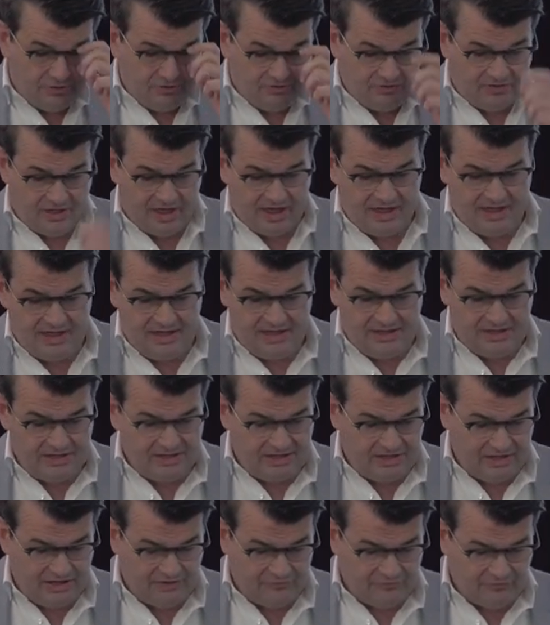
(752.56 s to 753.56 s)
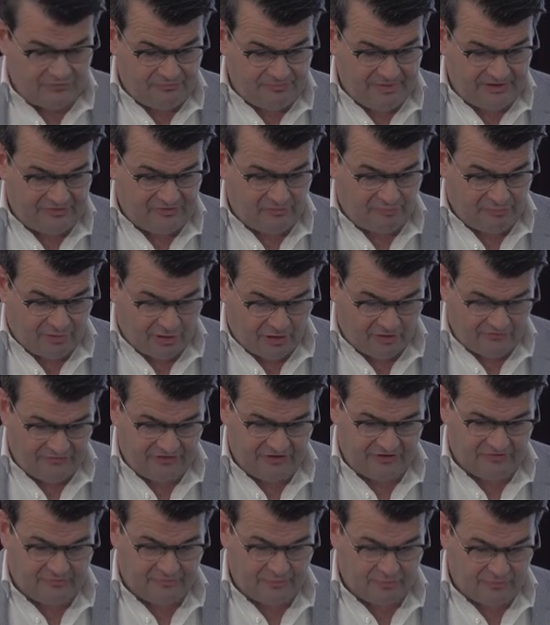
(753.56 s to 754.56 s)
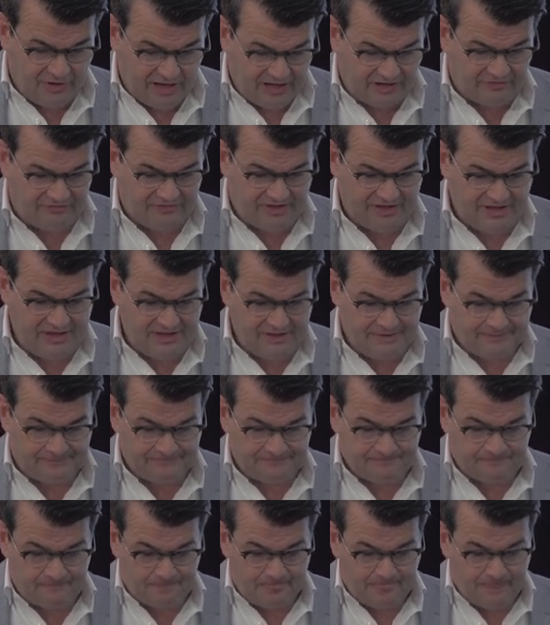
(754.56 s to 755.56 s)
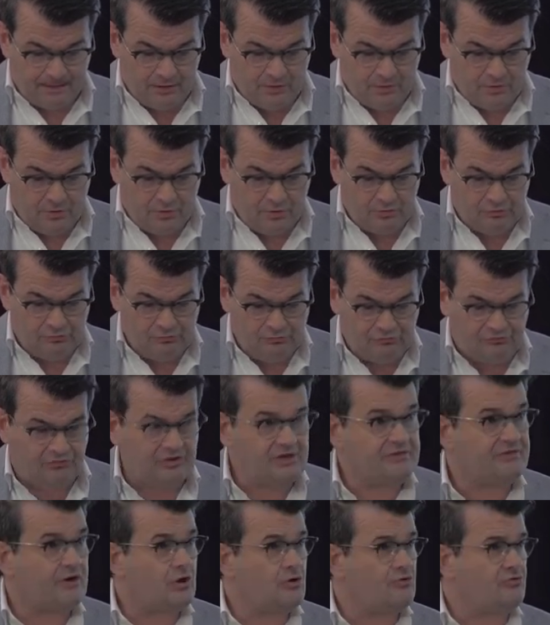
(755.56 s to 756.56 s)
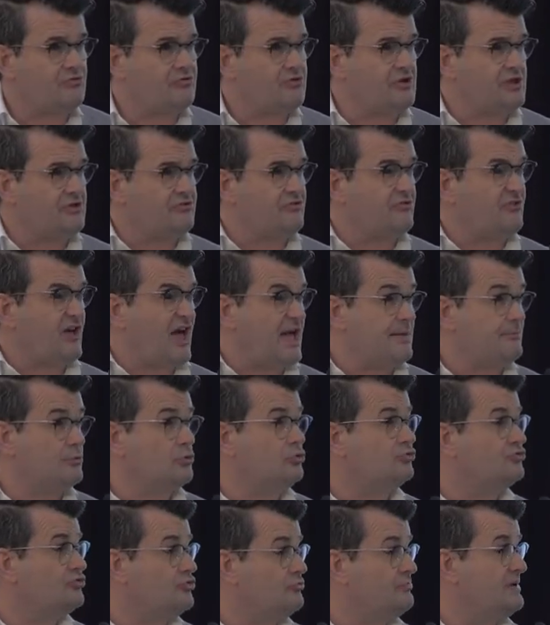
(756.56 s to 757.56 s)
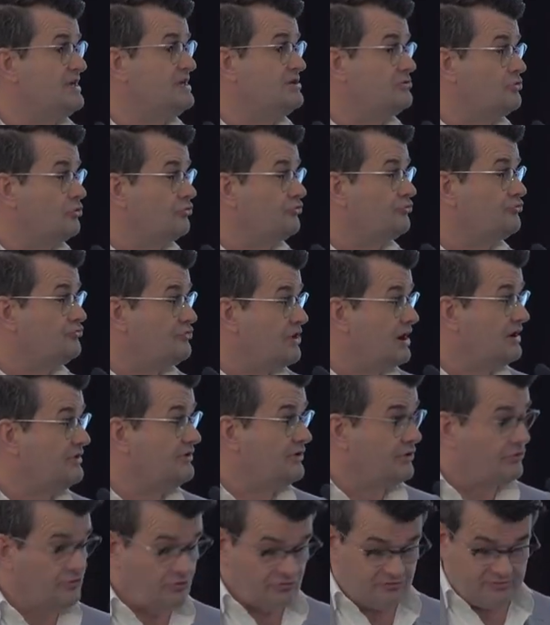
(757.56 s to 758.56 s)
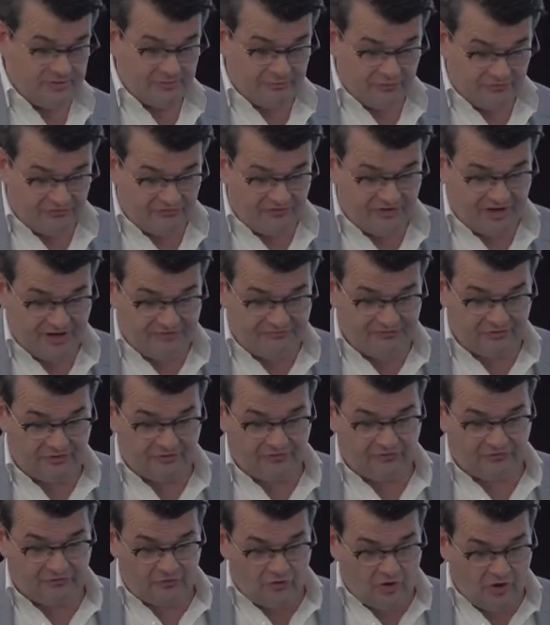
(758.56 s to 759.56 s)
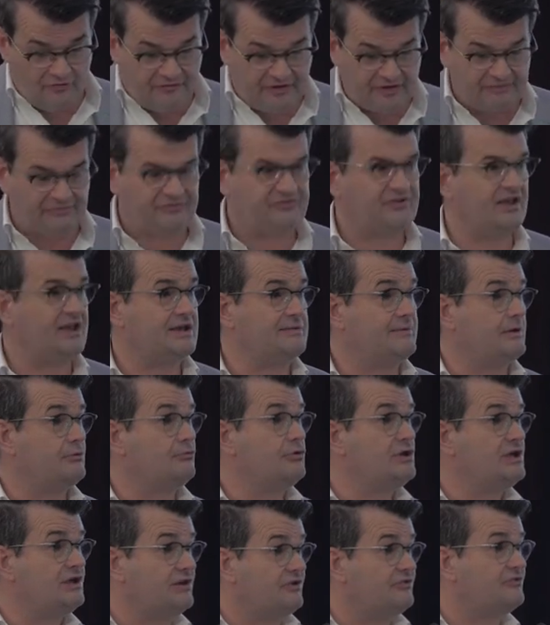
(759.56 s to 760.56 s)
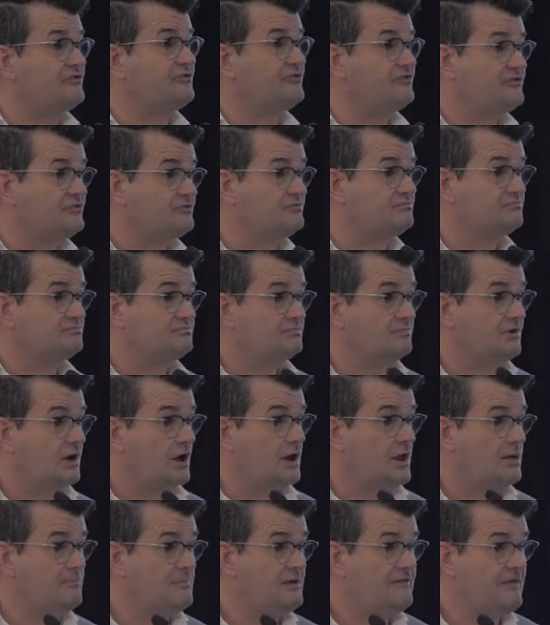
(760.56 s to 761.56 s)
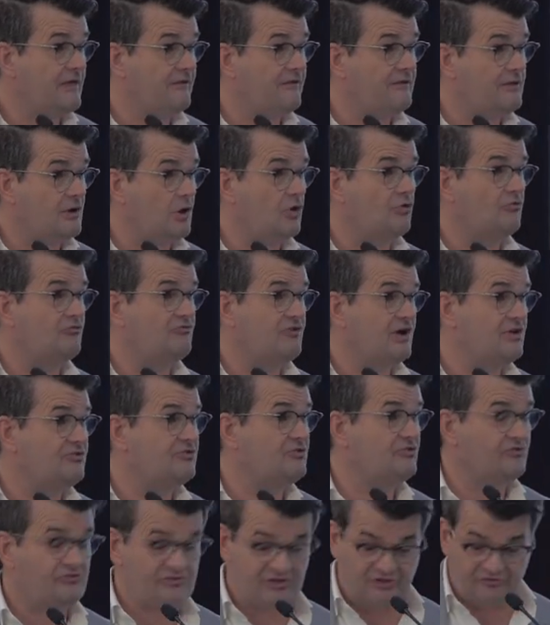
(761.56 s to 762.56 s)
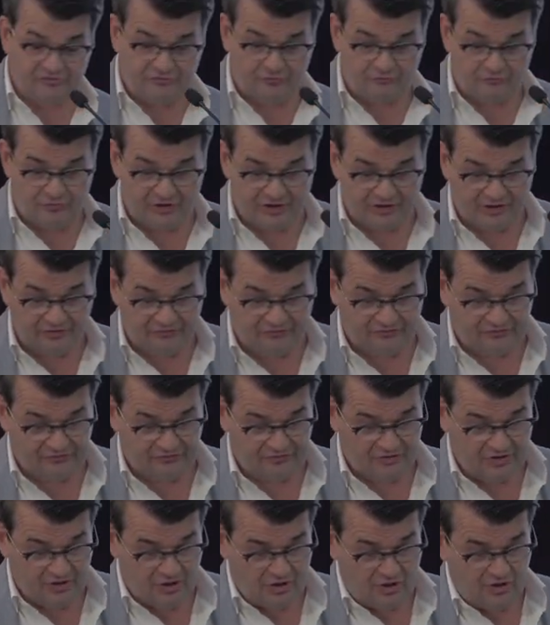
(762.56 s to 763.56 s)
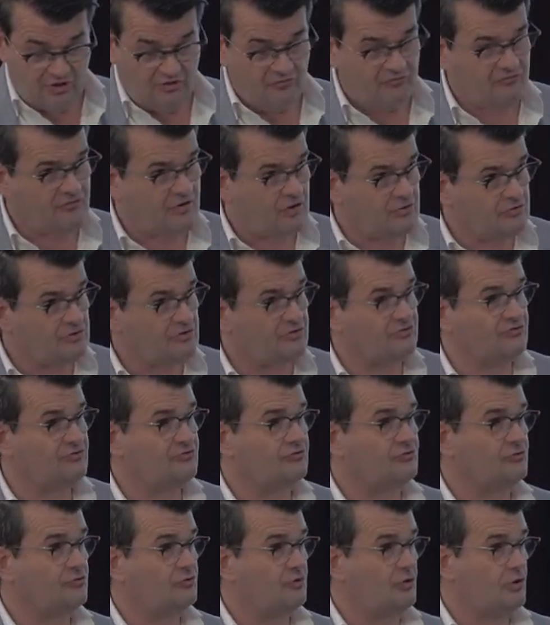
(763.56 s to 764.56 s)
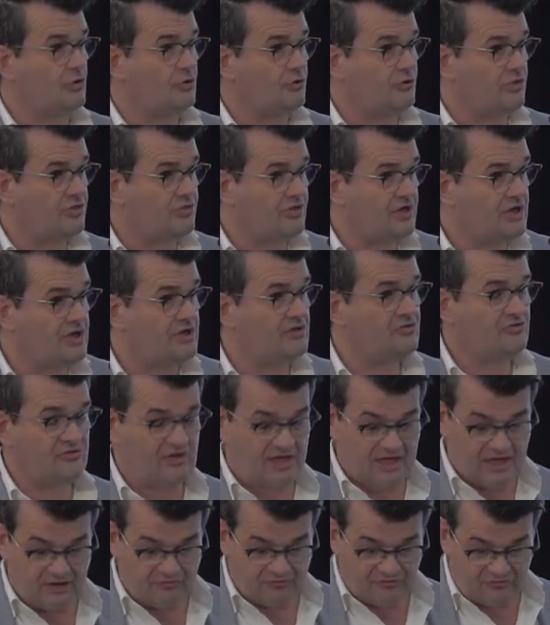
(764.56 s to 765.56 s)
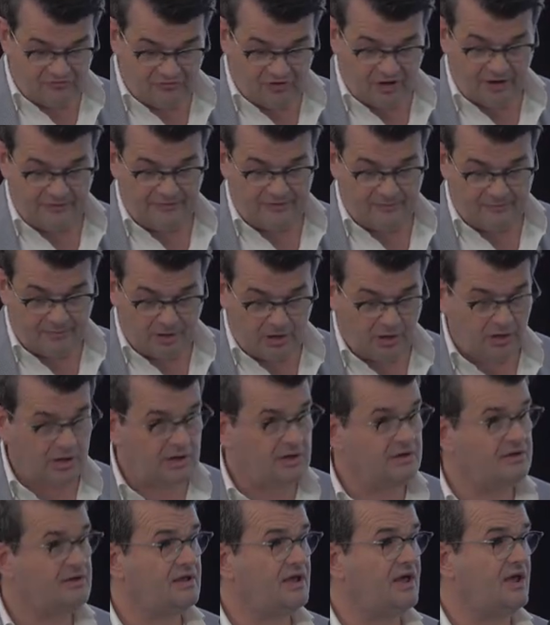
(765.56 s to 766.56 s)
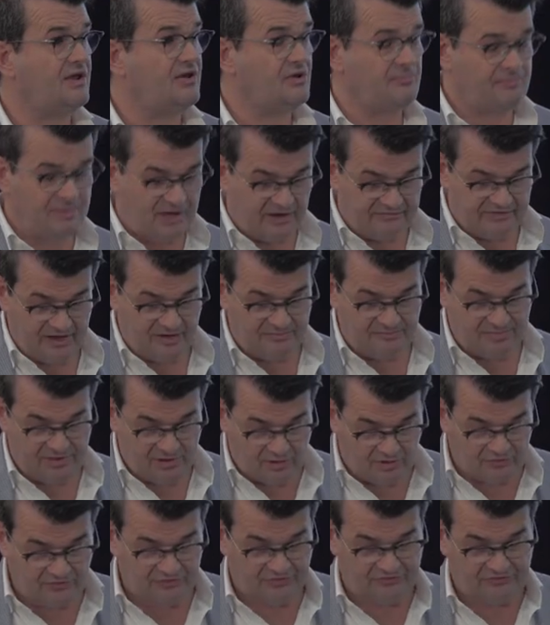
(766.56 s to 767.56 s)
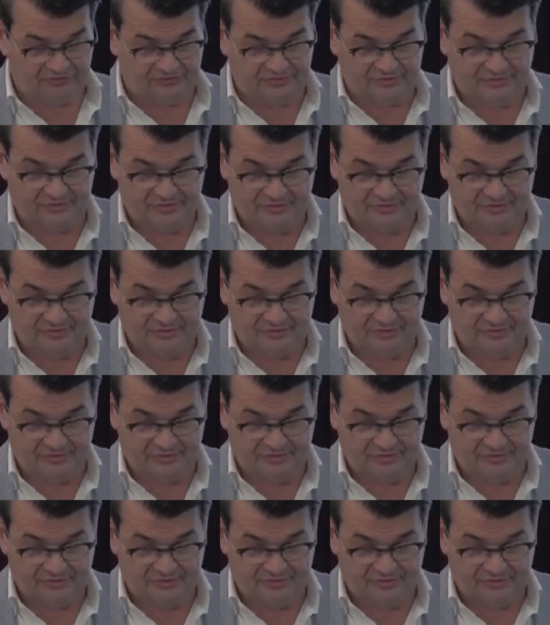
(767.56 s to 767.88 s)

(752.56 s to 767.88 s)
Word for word: They, in respect of politics and morality, see those things as able to be constructed and not to be received. Conservatives tend to be realists, and I mean that in the old-fashioned sense of realist, Focus on things outside the mind and above and beyond us.